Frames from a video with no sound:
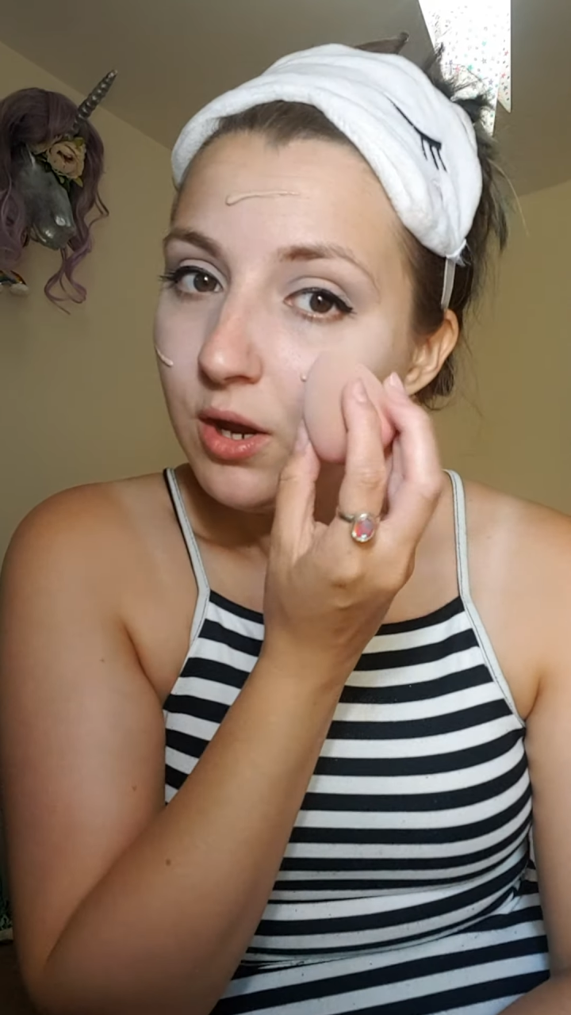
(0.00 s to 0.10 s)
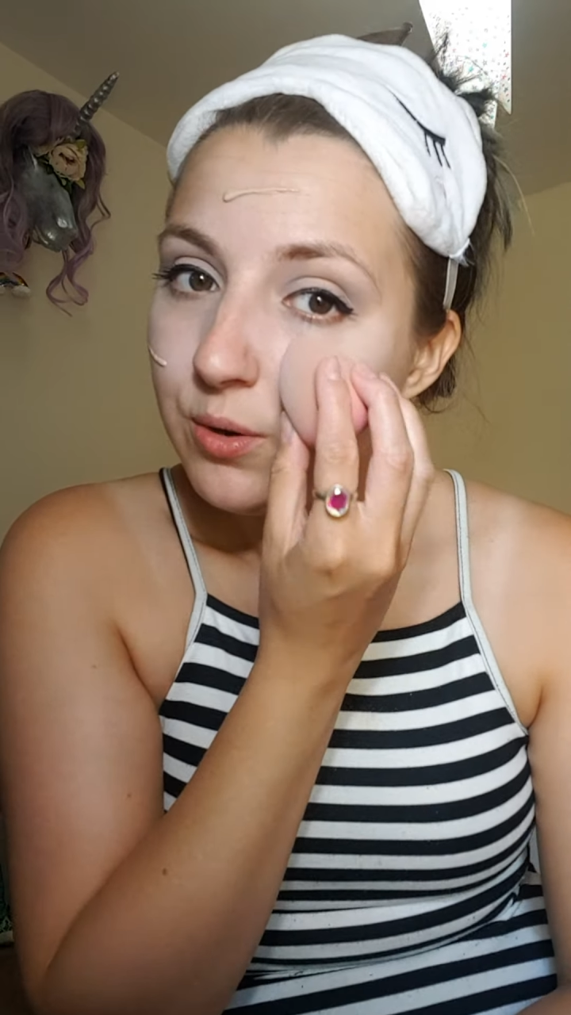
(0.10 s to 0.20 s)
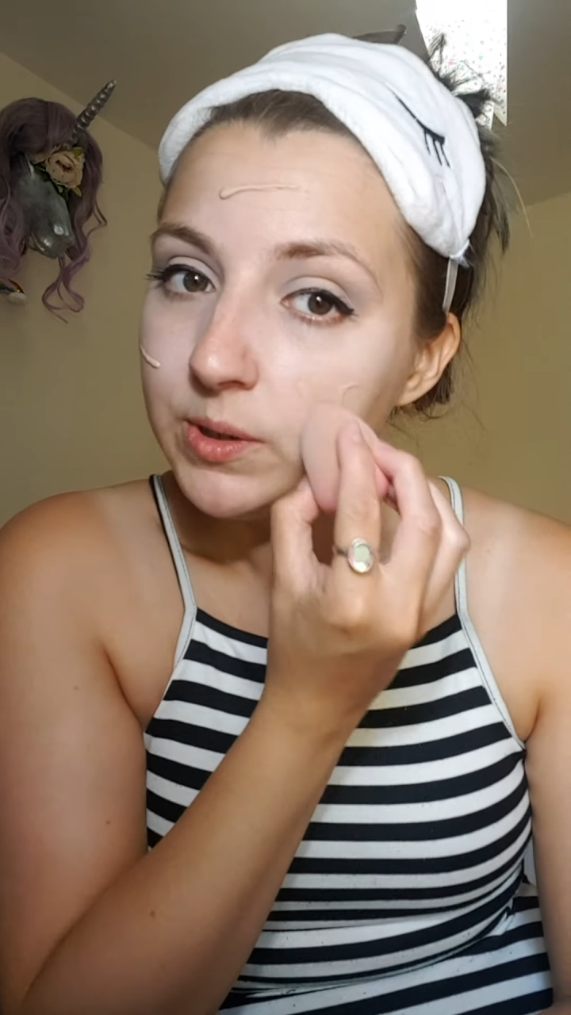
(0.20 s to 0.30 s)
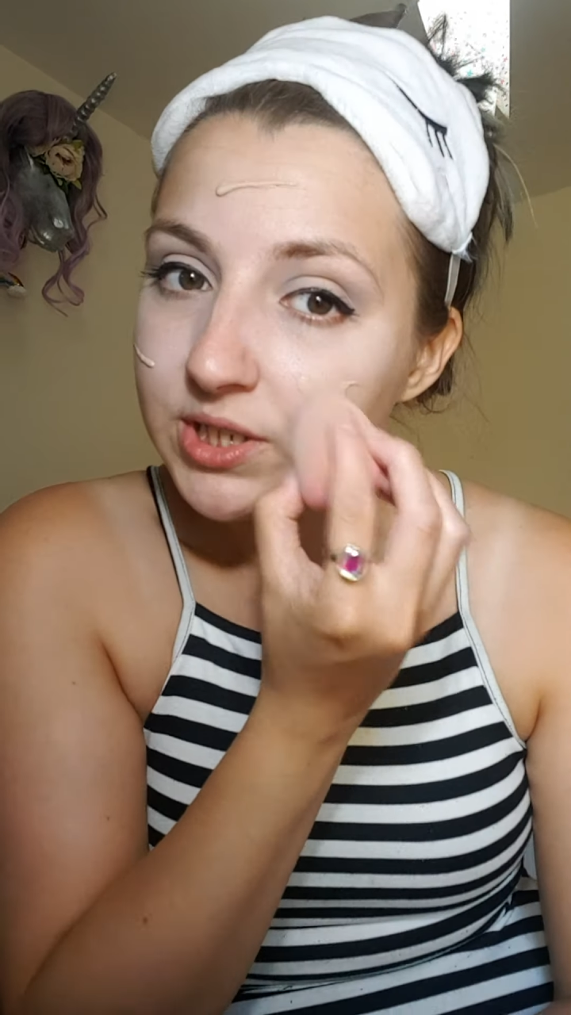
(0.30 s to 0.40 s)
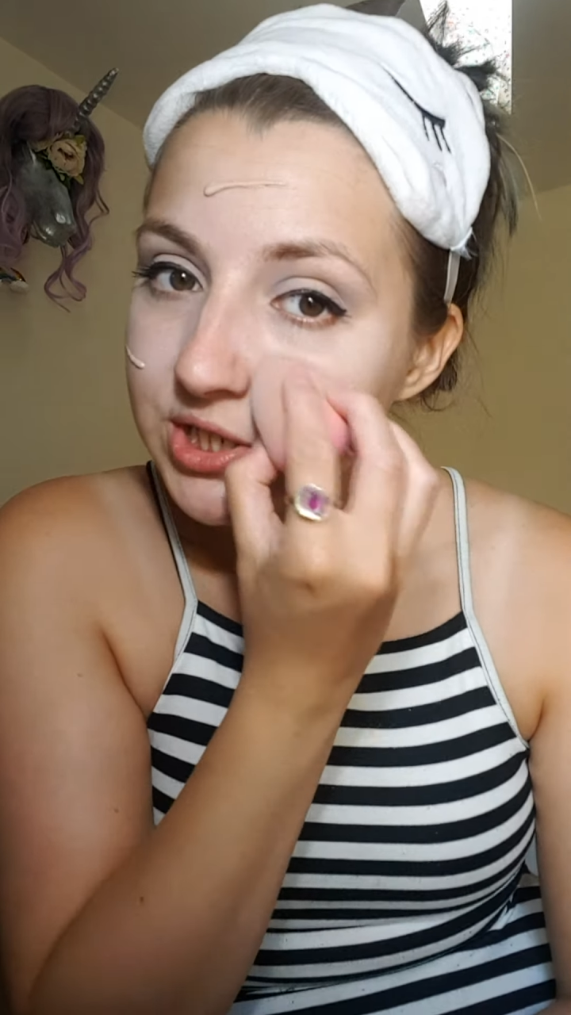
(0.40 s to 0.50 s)

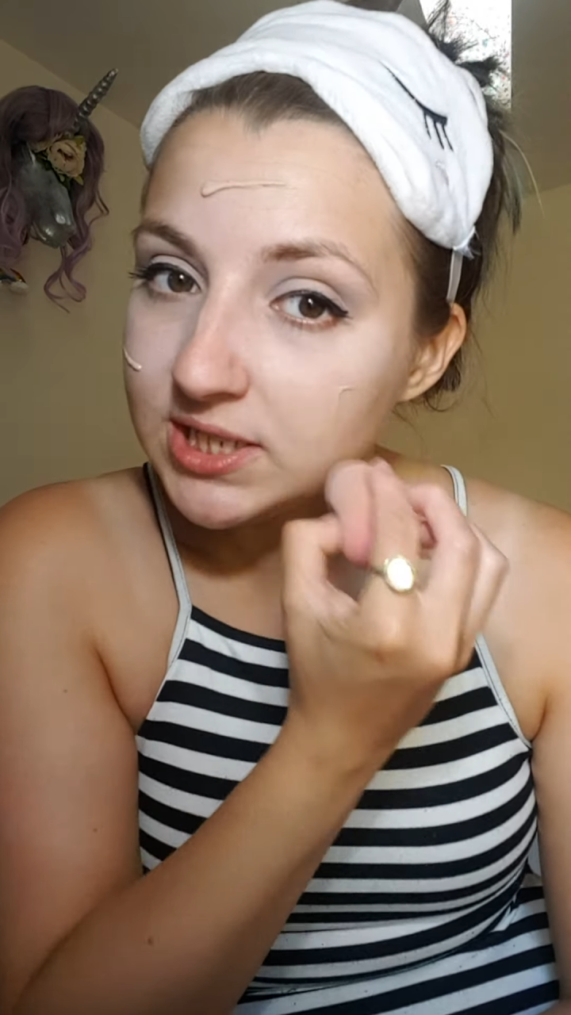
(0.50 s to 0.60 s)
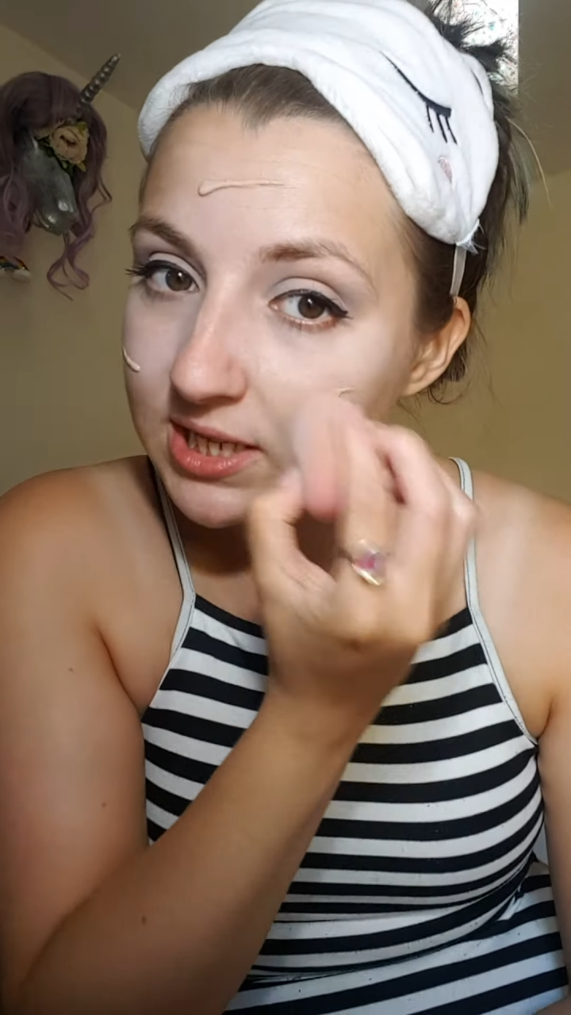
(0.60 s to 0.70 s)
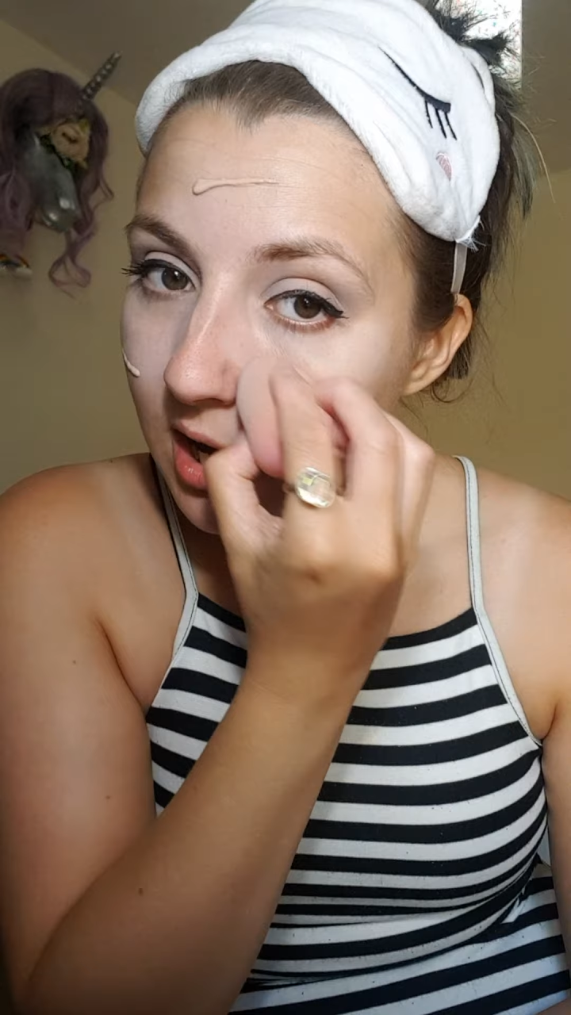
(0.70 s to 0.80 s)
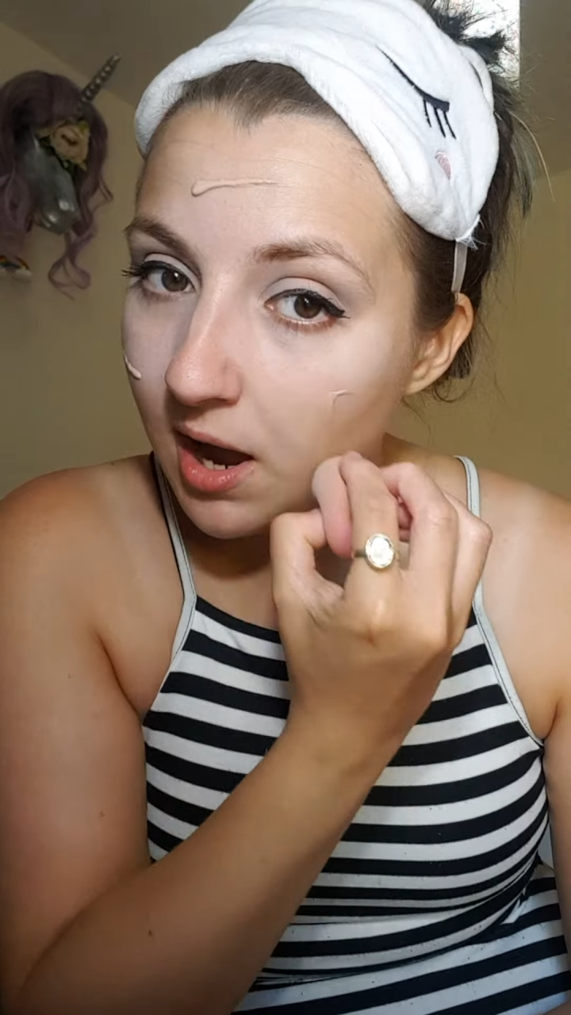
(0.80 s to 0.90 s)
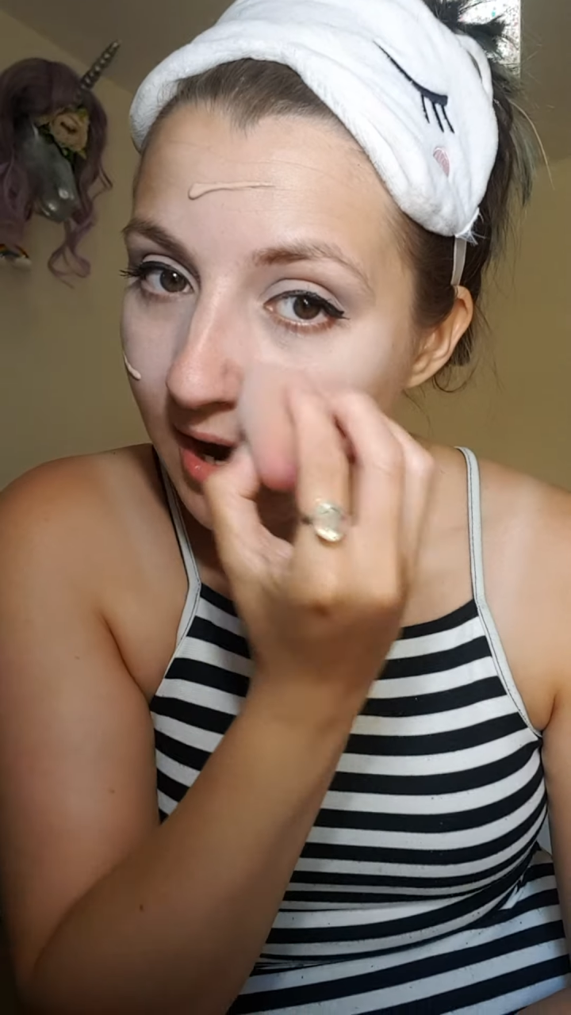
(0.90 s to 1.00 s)
which is
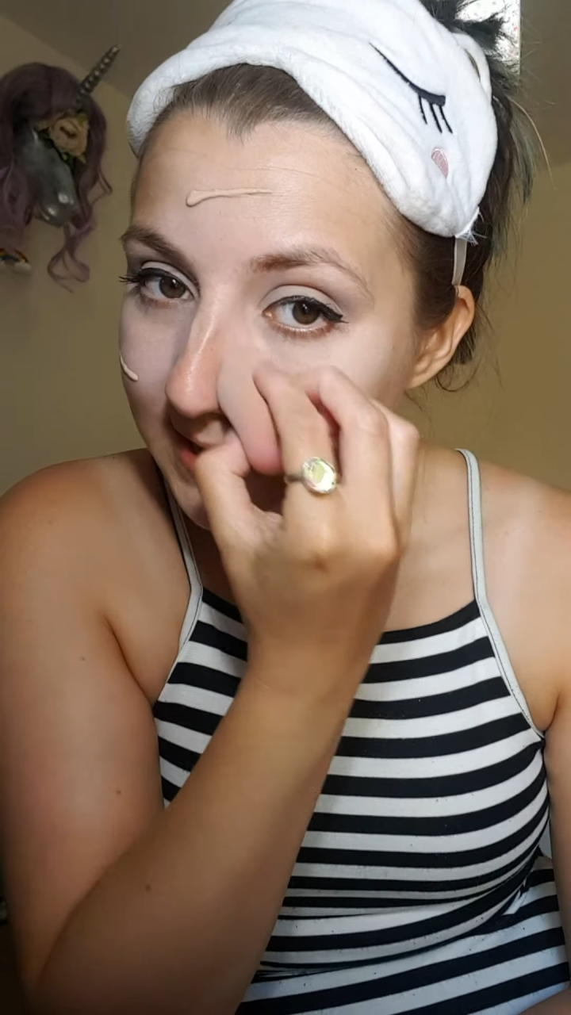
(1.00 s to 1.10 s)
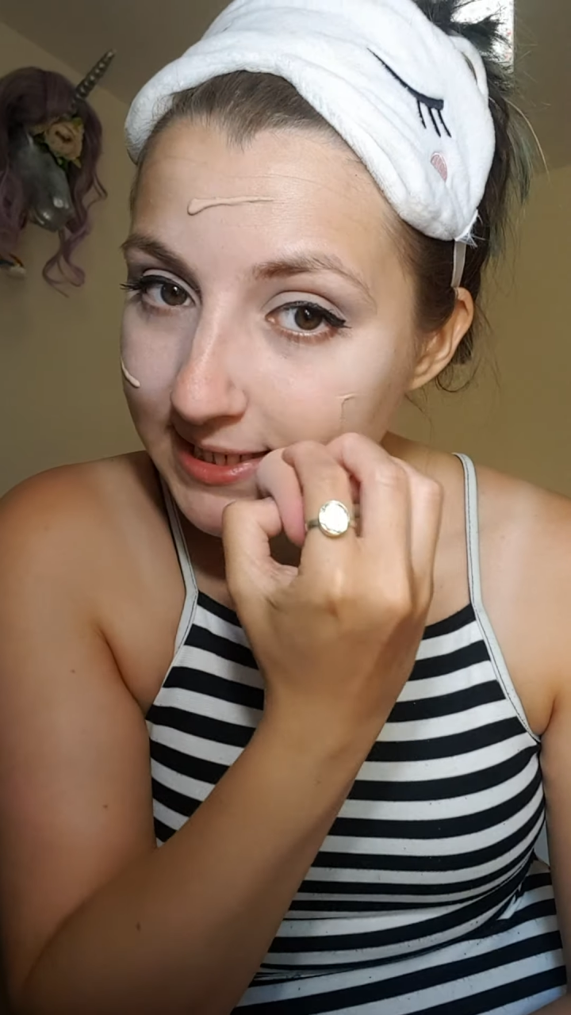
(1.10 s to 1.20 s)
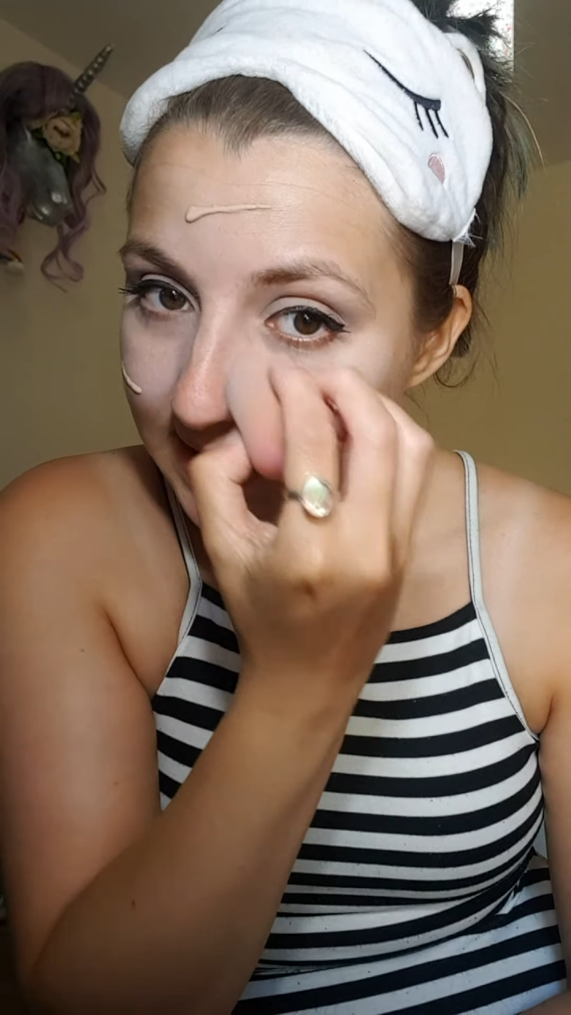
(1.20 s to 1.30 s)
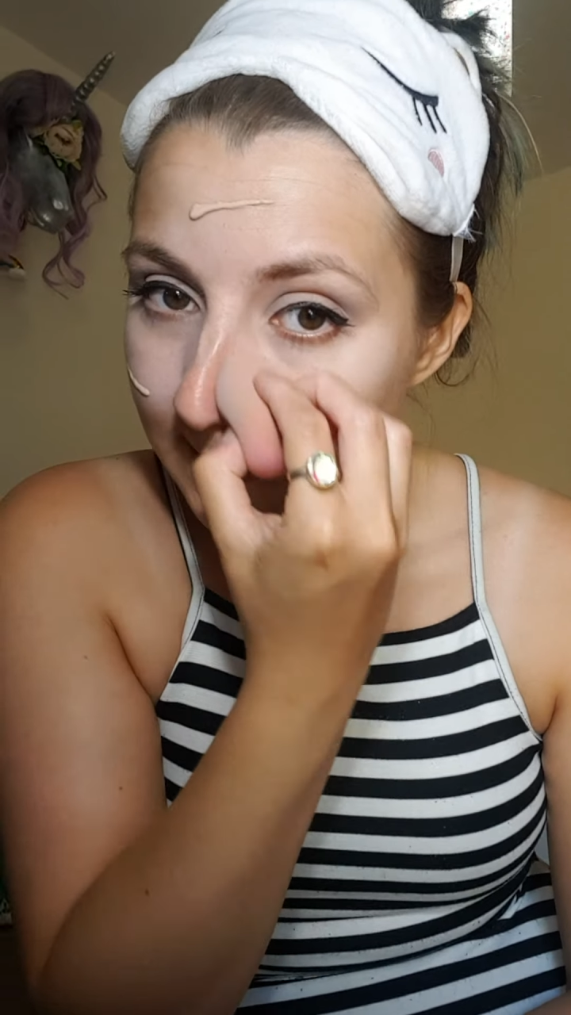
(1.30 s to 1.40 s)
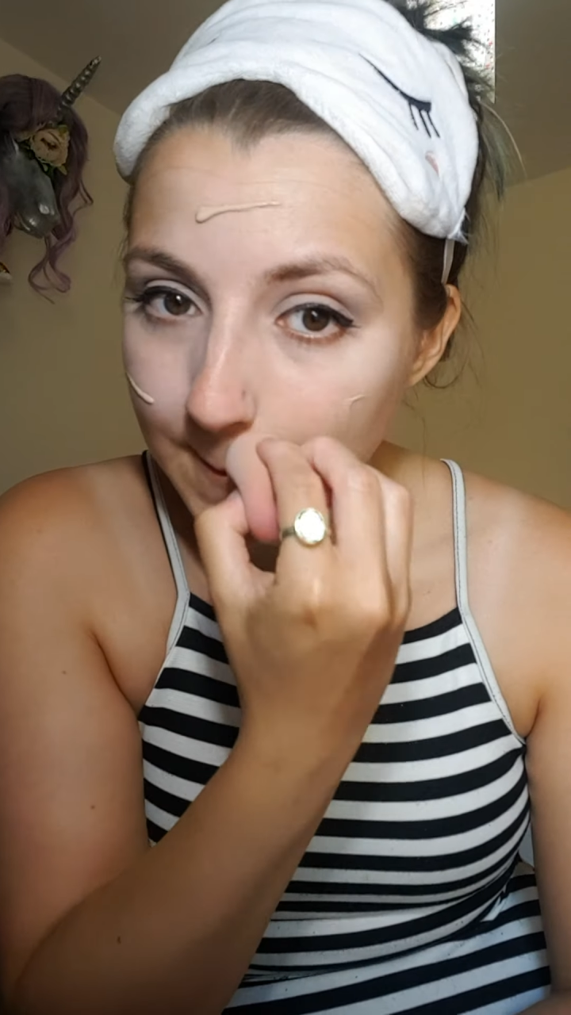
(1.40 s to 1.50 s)

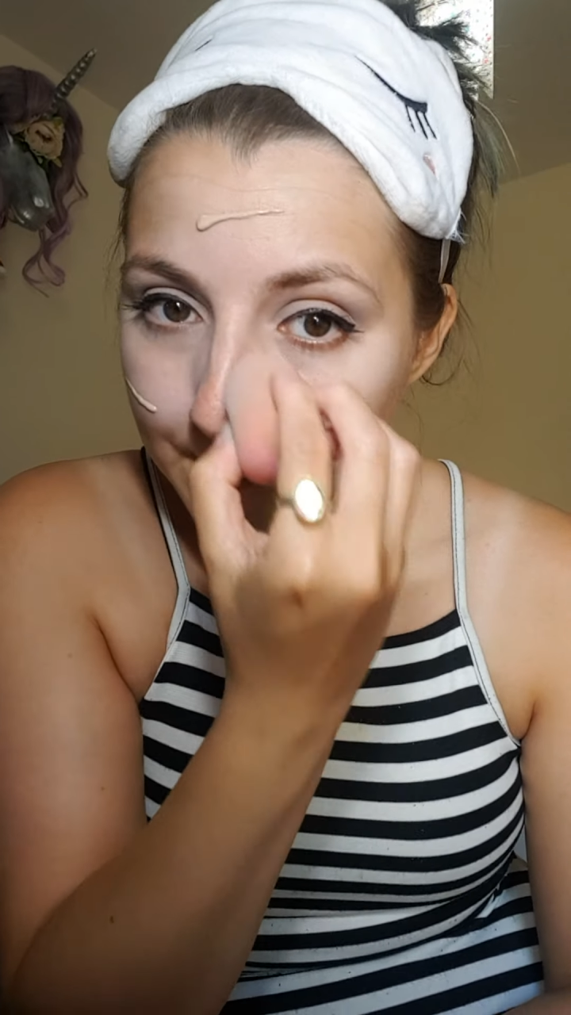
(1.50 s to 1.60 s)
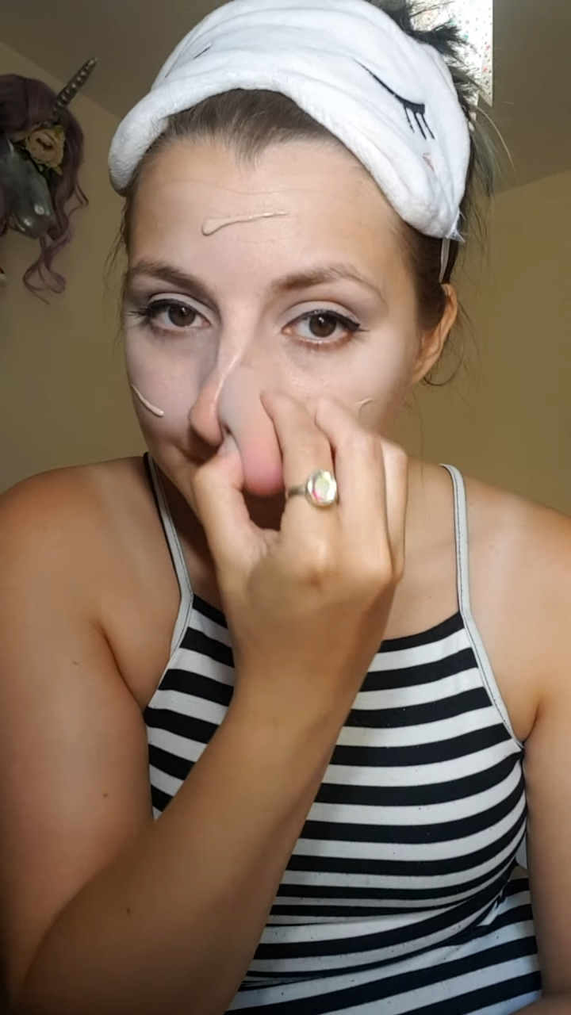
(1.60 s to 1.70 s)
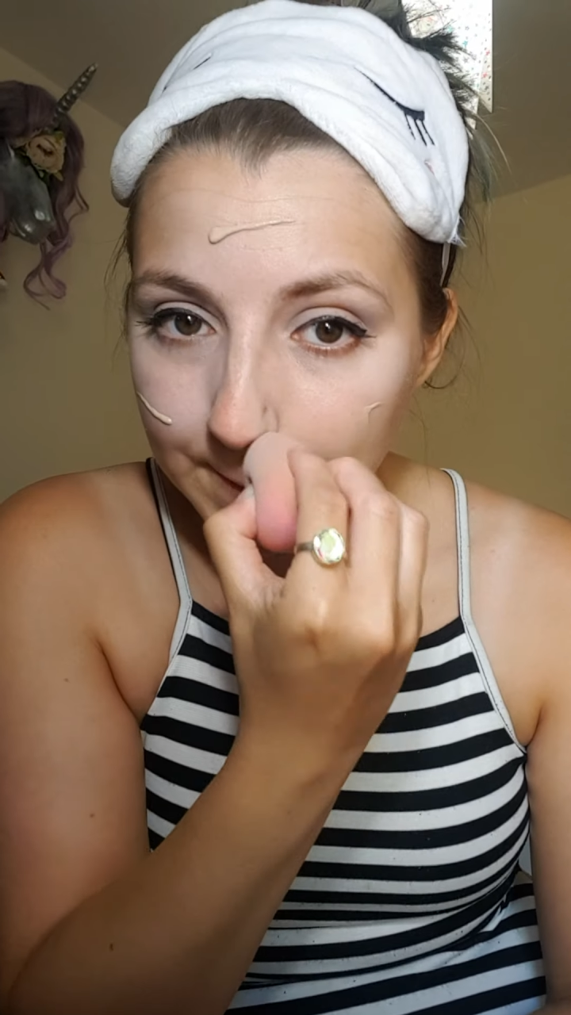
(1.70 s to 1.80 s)
ideal.